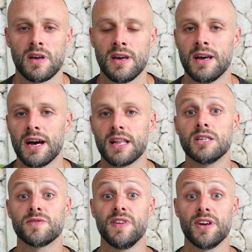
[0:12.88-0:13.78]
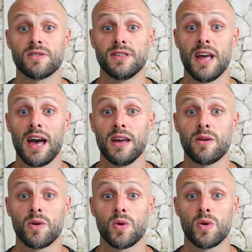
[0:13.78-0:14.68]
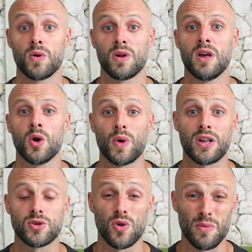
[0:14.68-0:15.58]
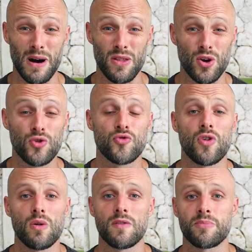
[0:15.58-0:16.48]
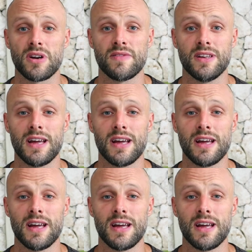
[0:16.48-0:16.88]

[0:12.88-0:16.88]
And in this video today, we're going to talk about the control of breathing